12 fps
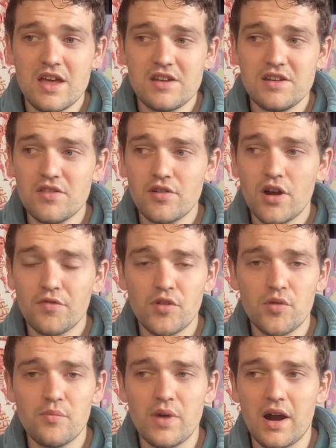Neither of
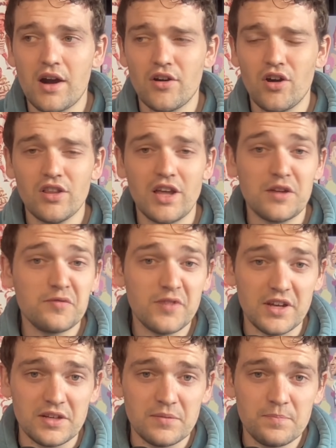them are all that
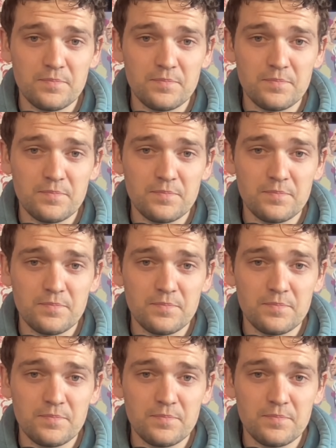fit.